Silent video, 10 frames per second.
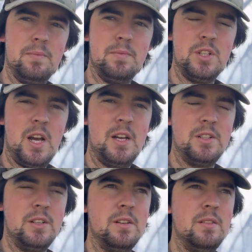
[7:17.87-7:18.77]
charged
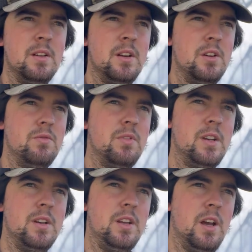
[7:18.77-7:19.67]
and ready
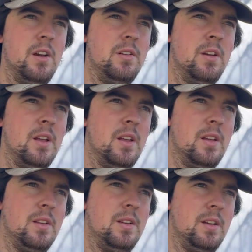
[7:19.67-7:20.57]
to go,
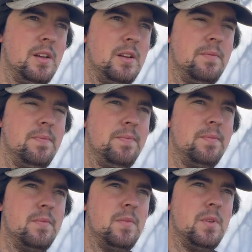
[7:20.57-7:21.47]

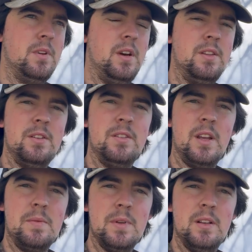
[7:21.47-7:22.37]
I had the
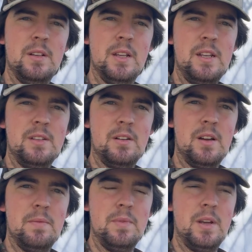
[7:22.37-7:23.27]
team at Lee
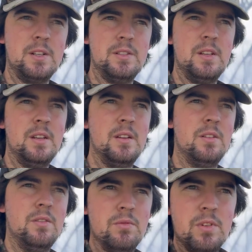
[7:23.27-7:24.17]
Time actually
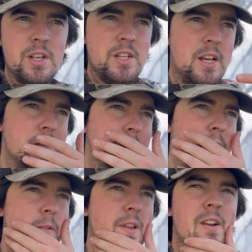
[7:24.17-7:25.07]
reach out to me
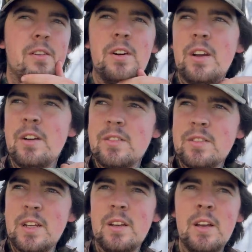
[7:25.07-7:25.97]
not that long ago and
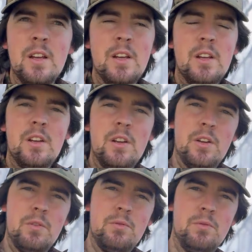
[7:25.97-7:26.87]
said,
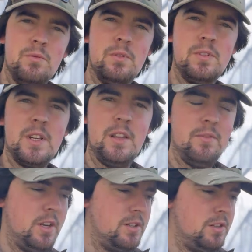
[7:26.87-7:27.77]
we've seen the
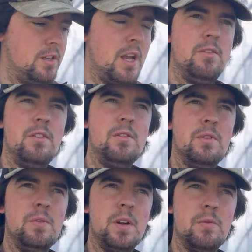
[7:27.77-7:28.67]
adventures you go on and
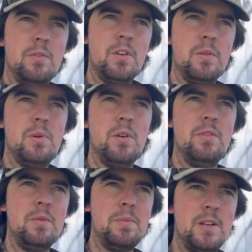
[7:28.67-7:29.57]
we reckon we've got the
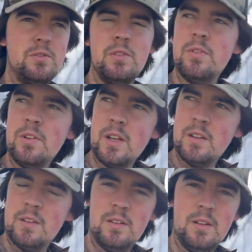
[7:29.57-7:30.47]
perfect battery for you.
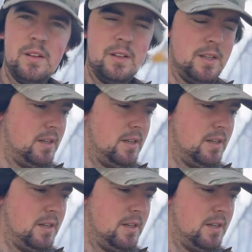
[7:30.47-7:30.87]
And